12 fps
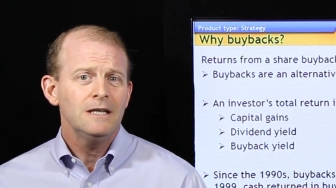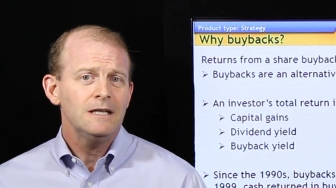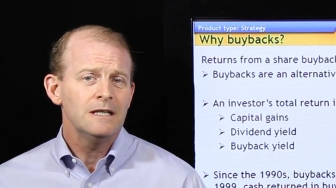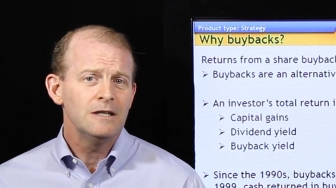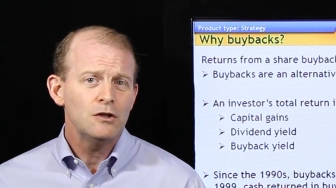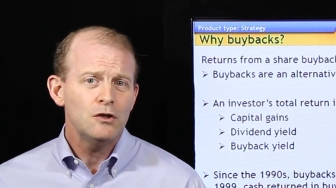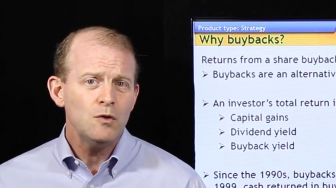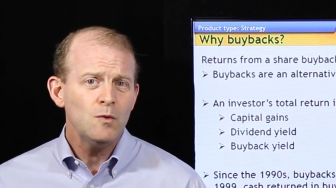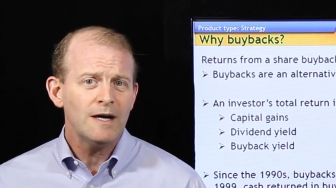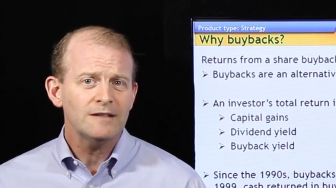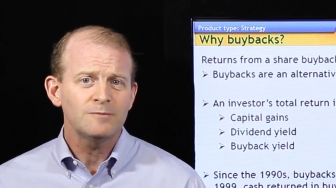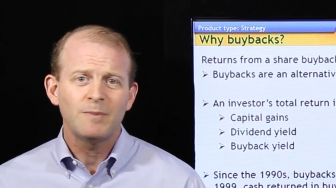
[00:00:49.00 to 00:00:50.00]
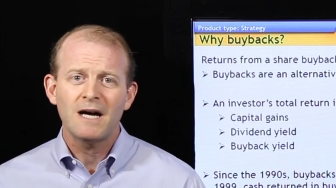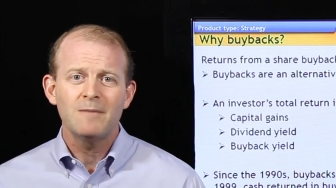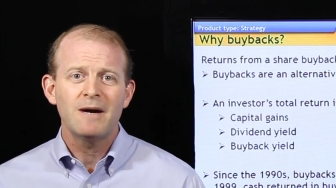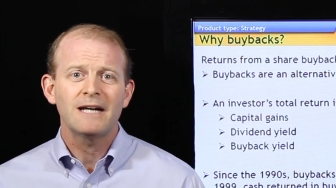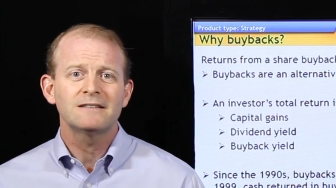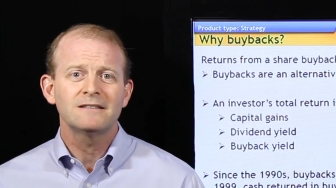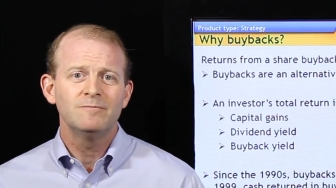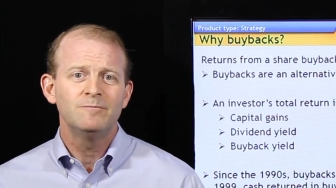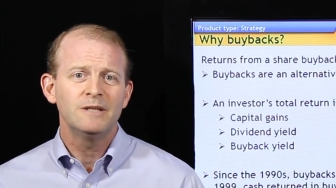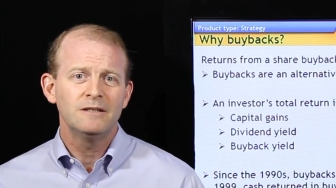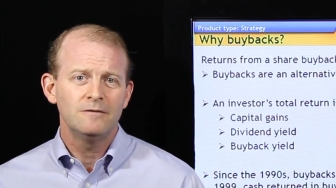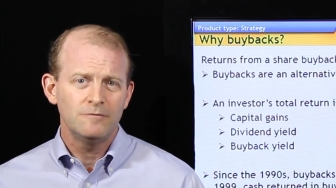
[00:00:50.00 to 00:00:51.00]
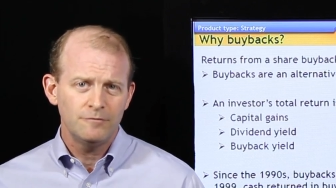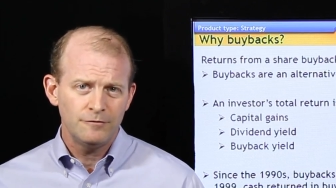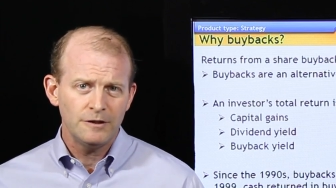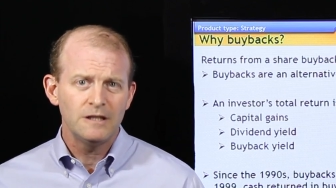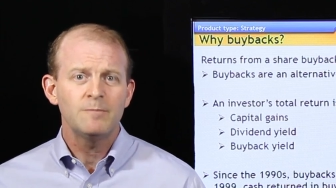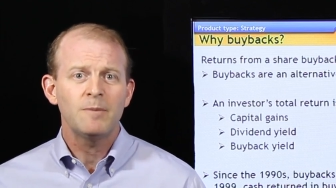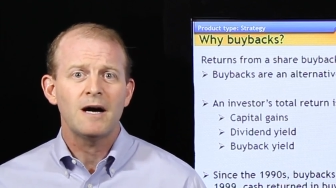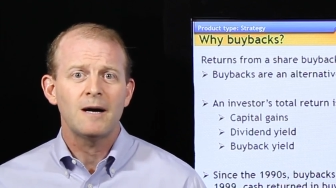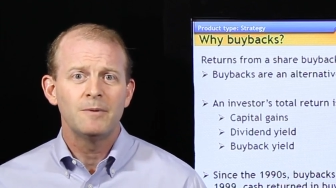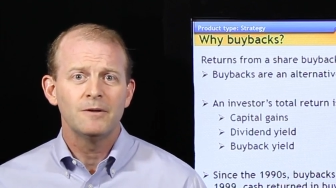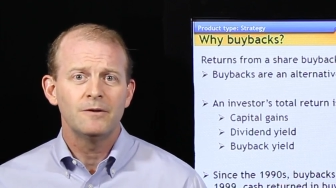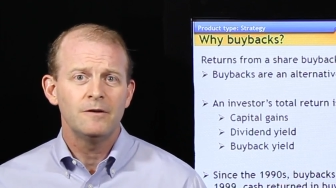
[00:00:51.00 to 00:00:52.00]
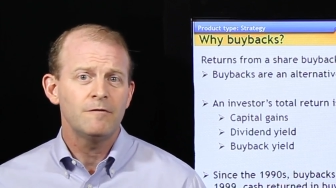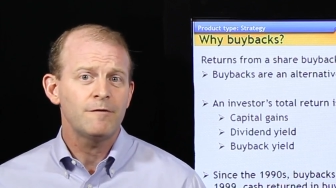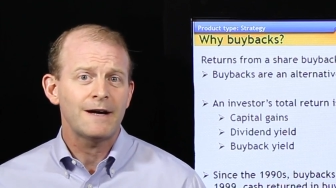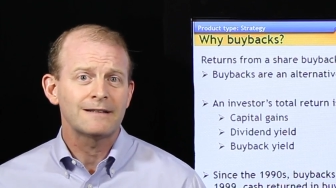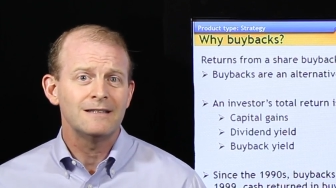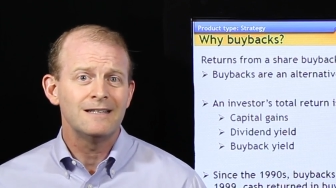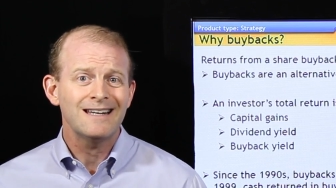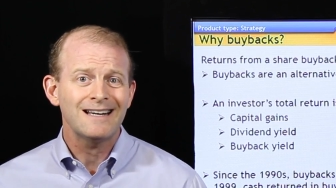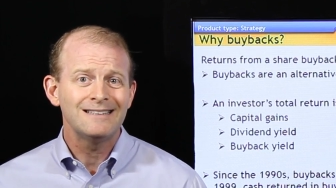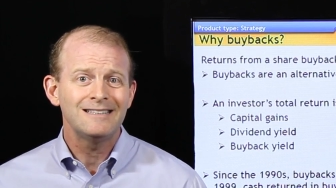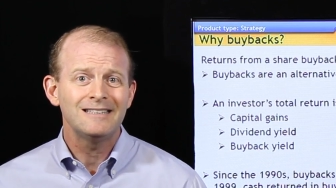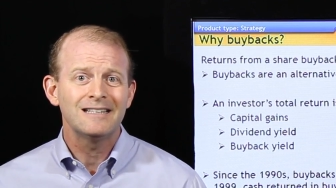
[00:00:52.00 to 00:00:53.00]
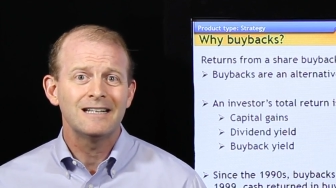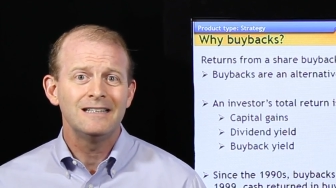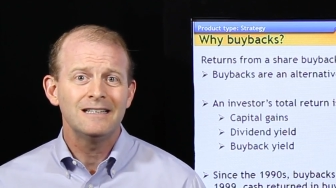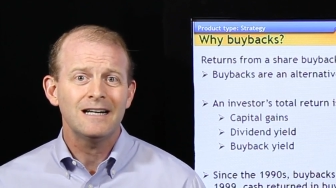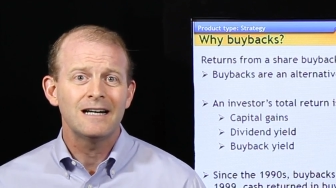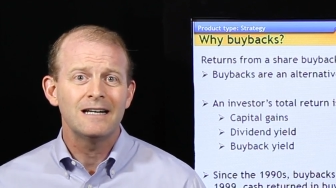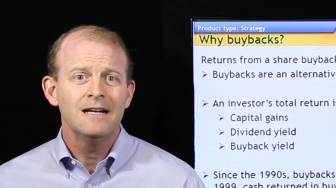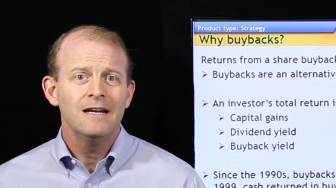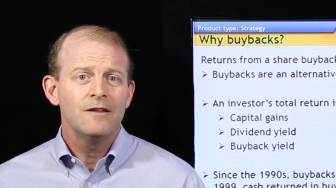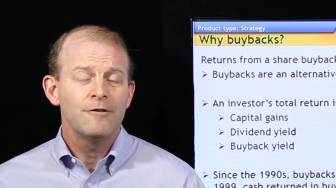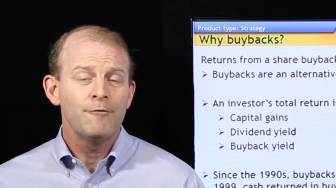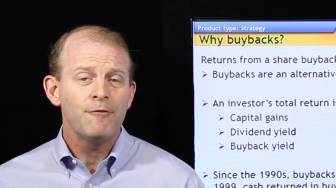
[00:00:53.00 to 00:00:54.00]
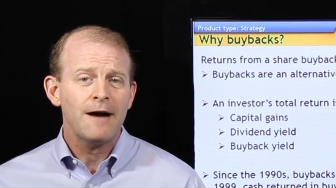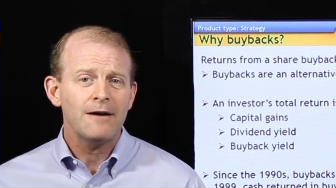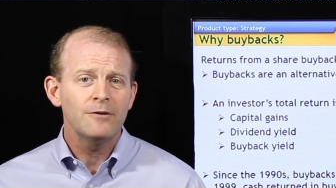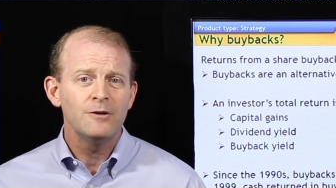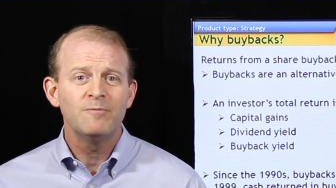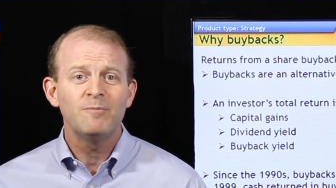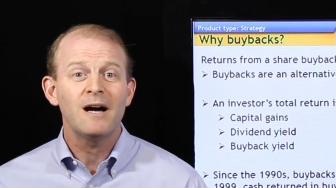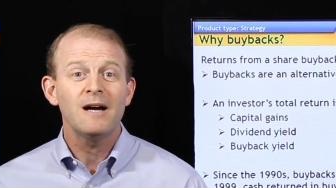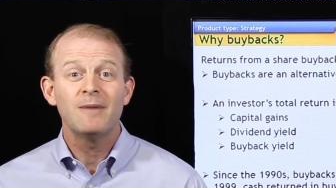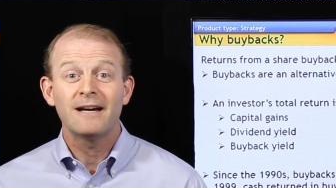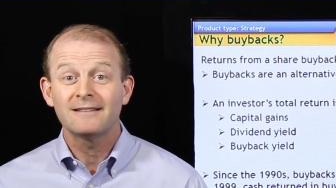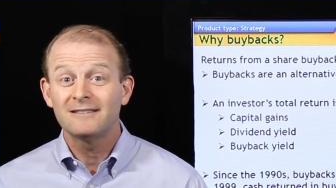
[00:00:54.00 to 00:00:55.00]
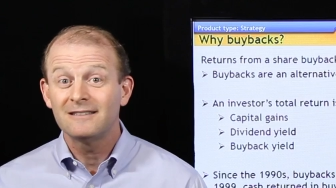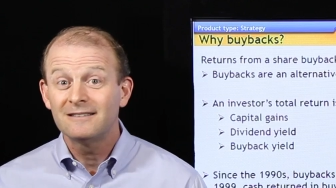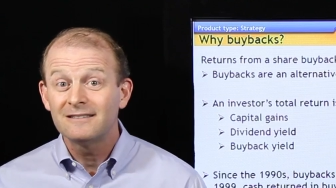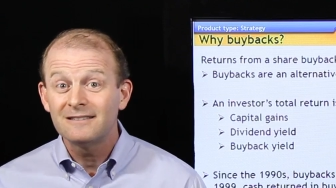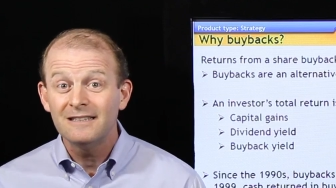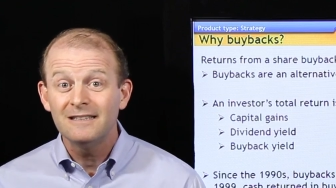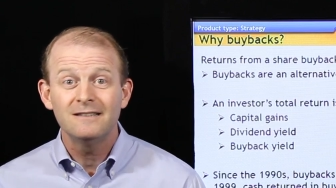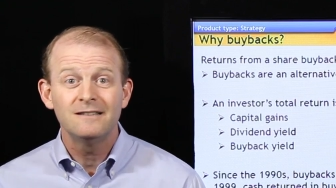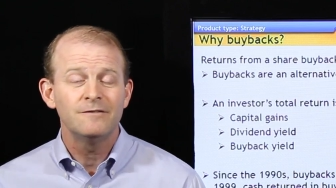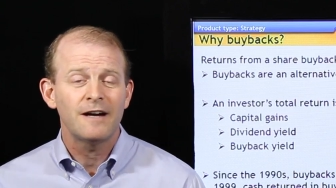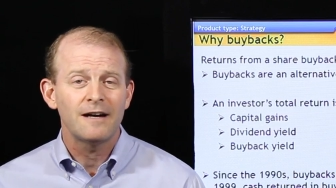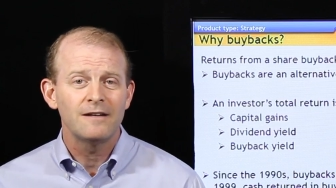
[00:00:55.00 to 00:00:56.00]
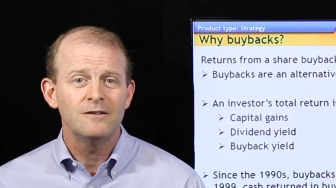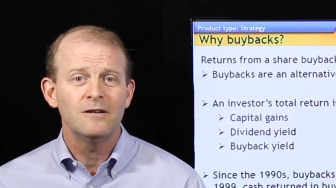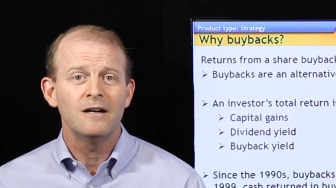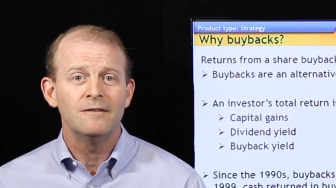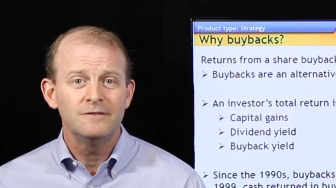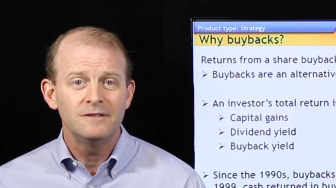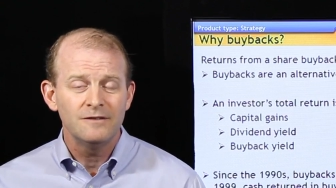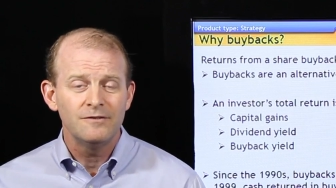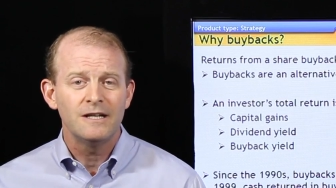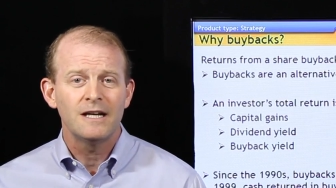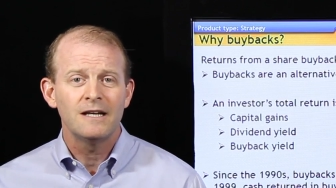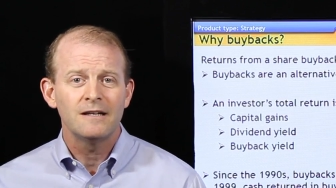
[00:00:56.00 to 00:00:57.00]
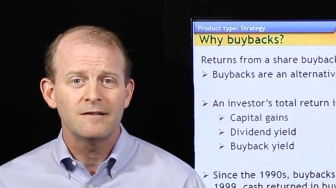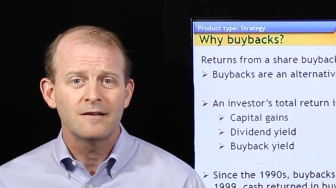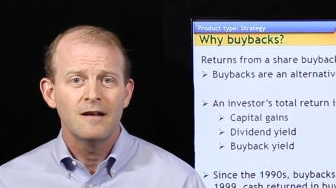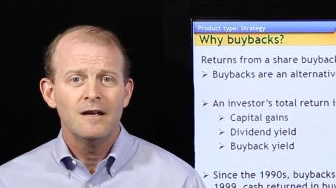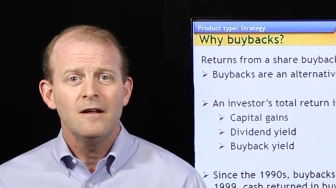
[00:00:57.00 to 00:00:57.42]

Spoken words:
In the US, buybacks have been really popular. In fact, in 1999, the value of buybacks exceeded the value of dividends.